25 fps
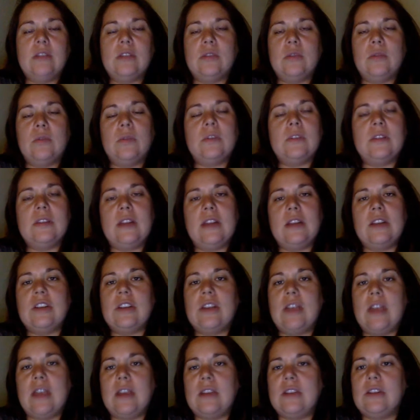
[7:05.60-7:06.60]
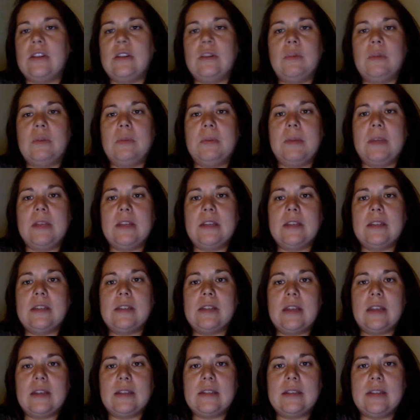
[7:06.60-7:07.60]
schools and education would be
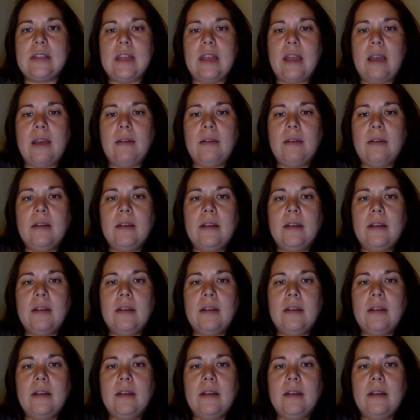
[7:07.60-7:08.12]
dyslexia.